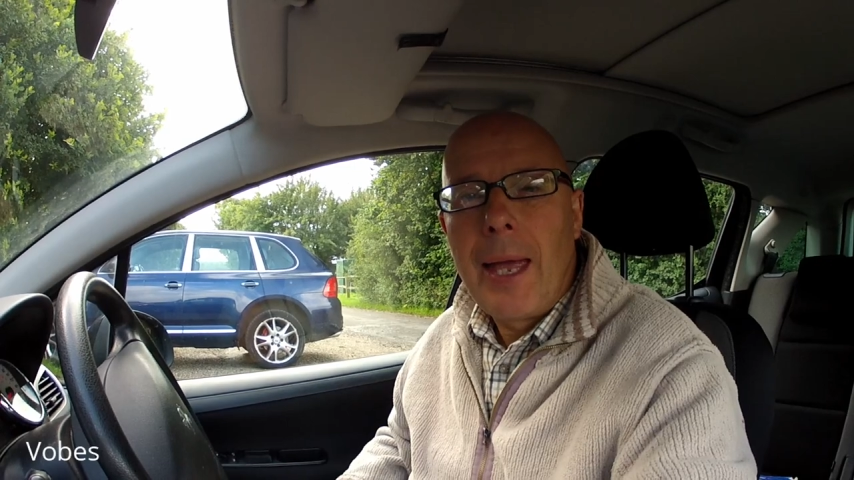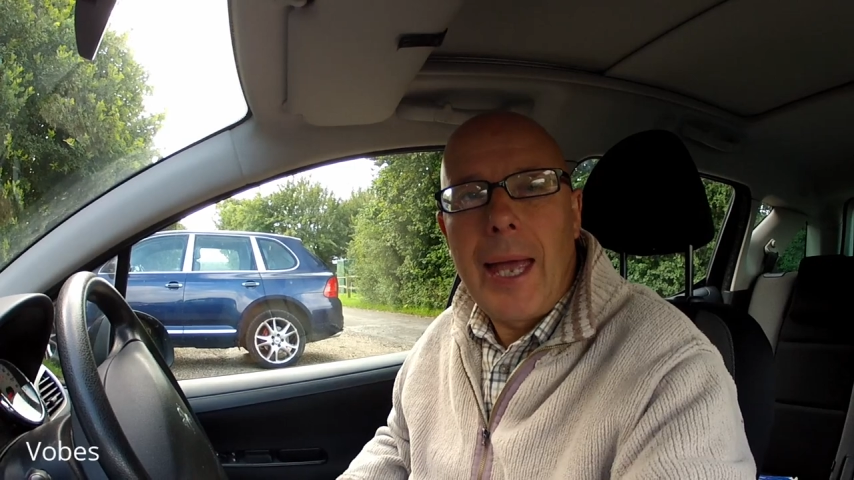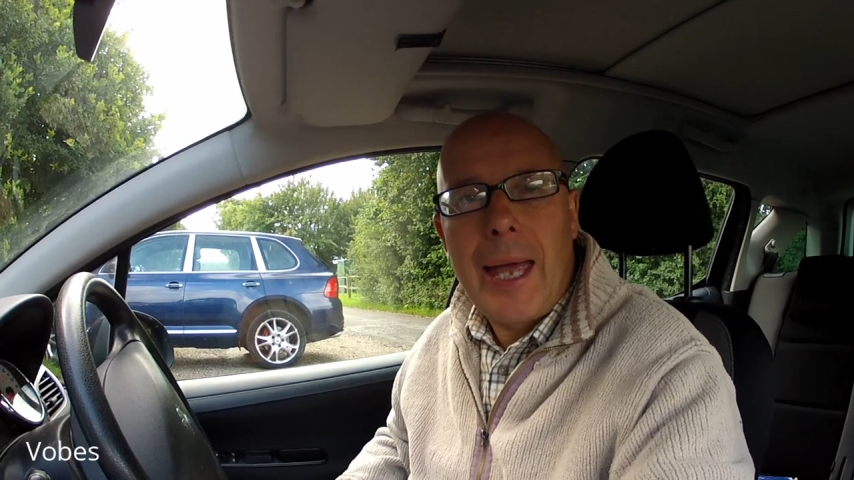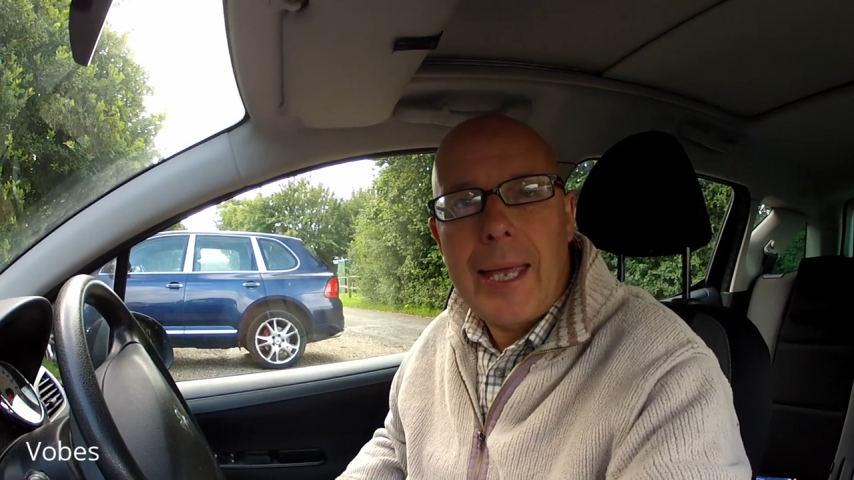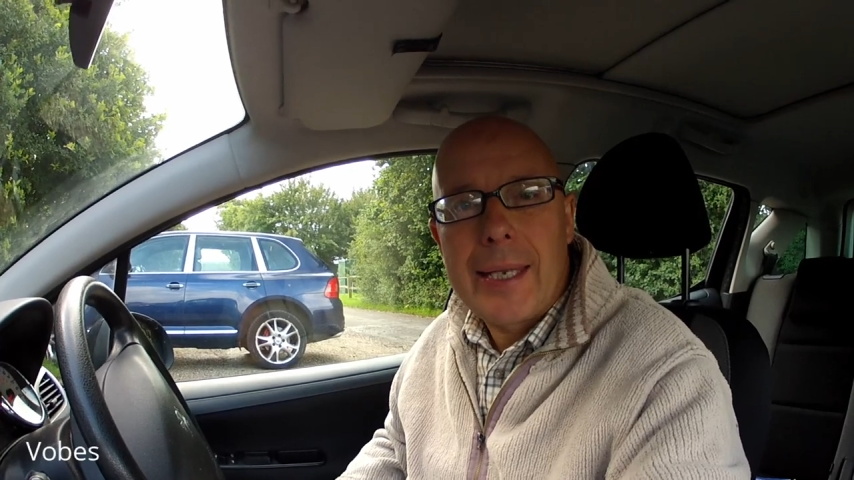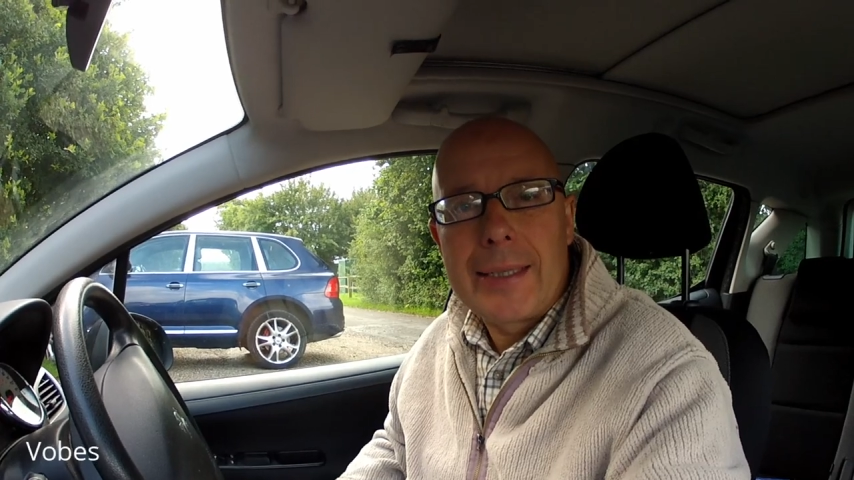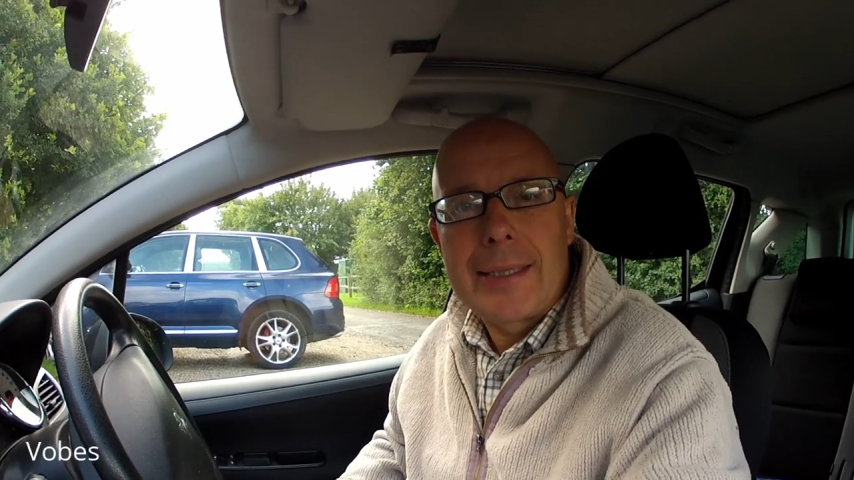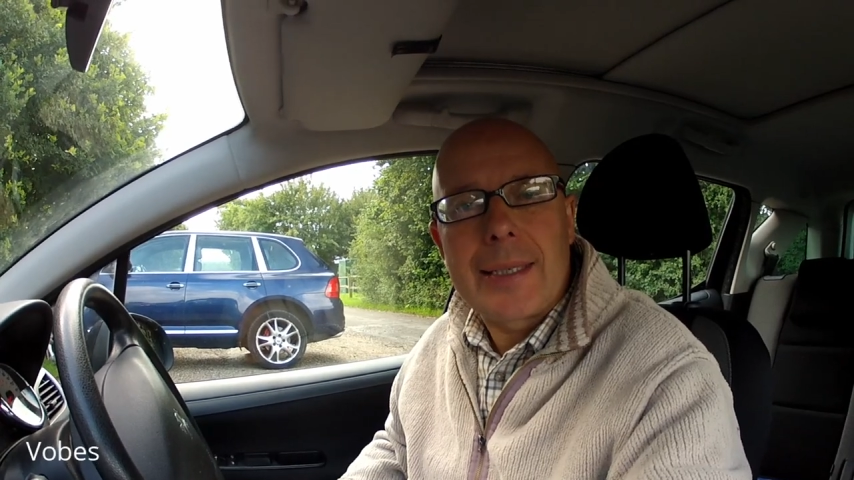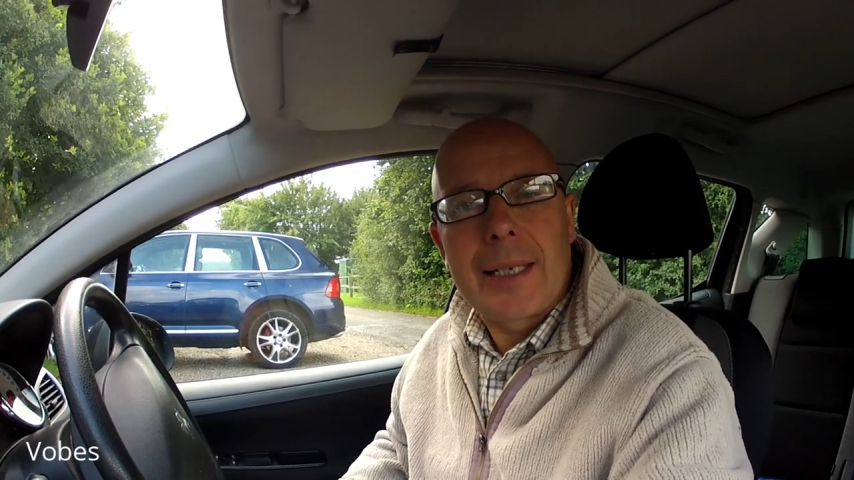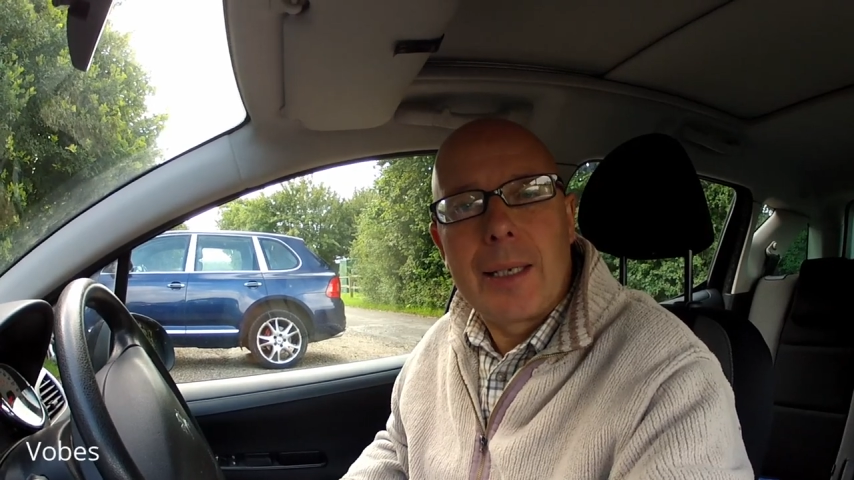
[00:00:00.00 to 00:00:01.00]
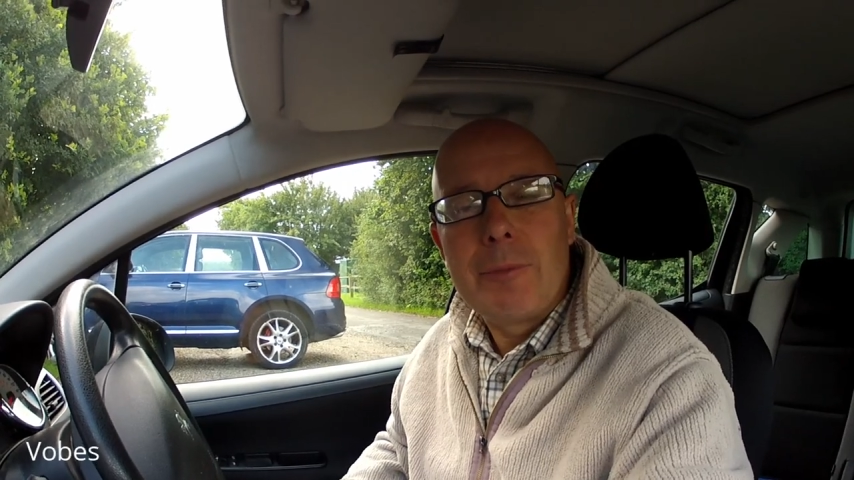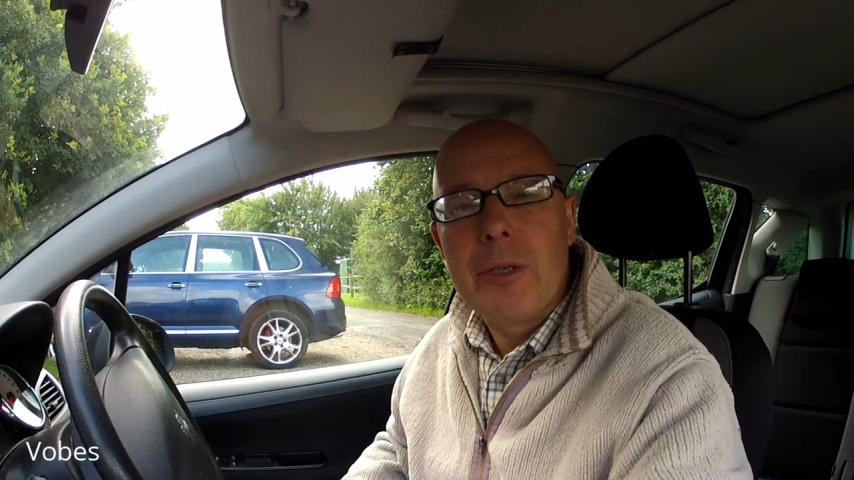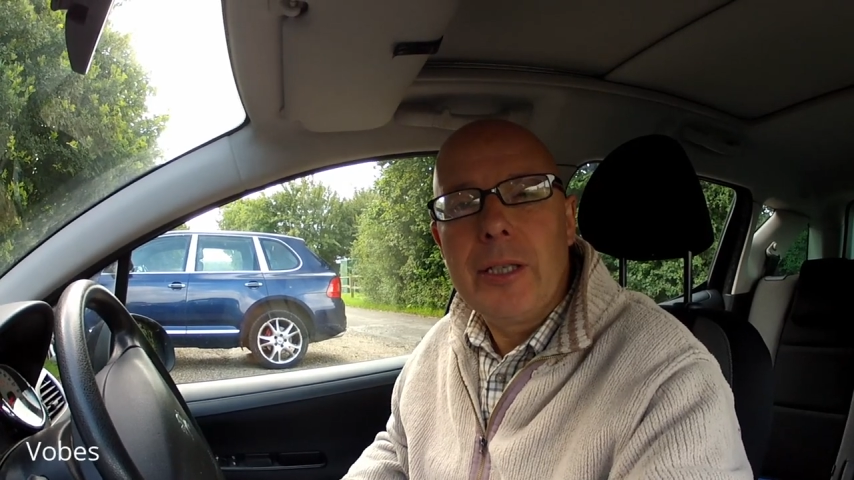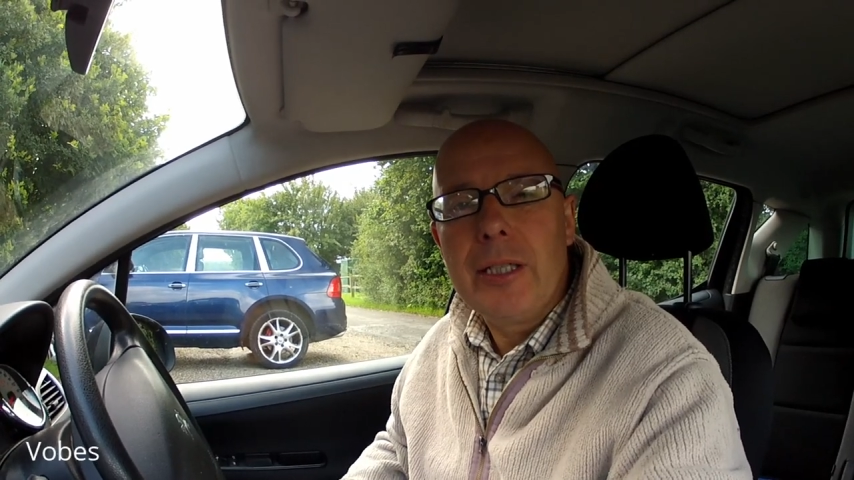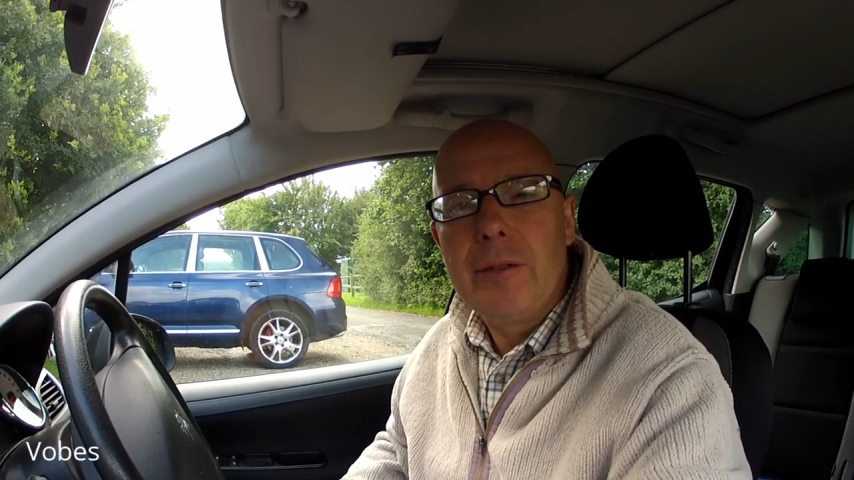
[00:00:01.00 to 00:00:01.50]
and I'm
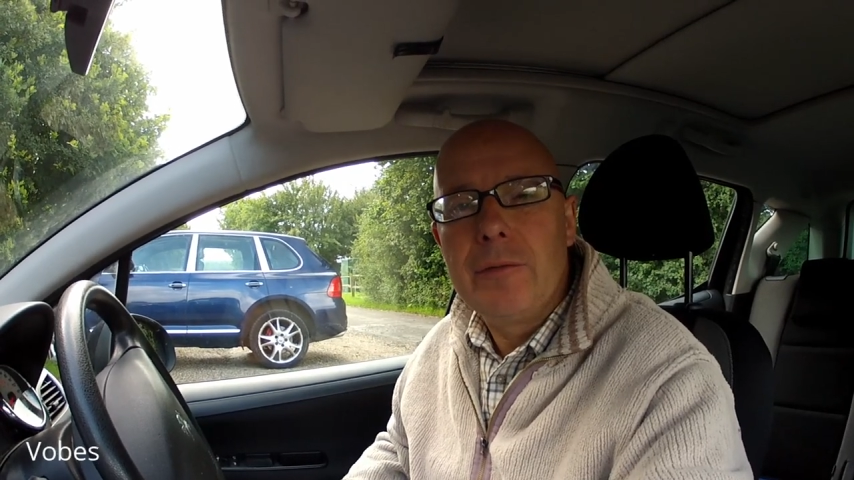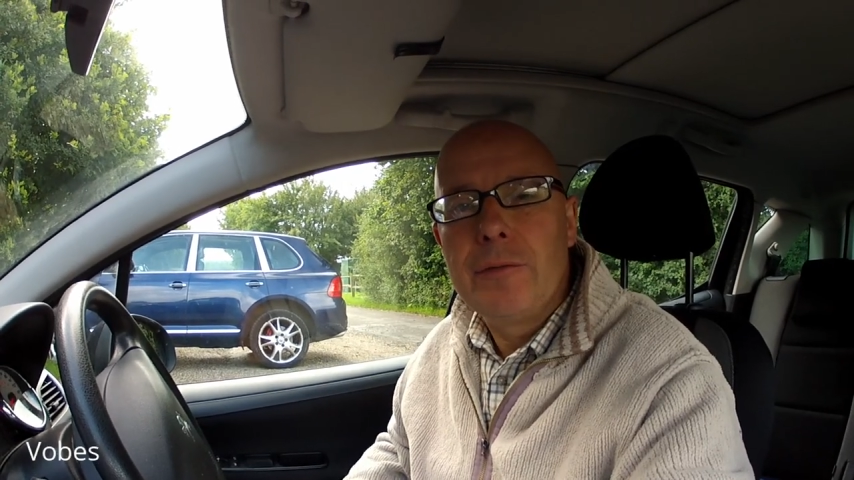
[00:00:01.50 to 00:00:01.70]
looking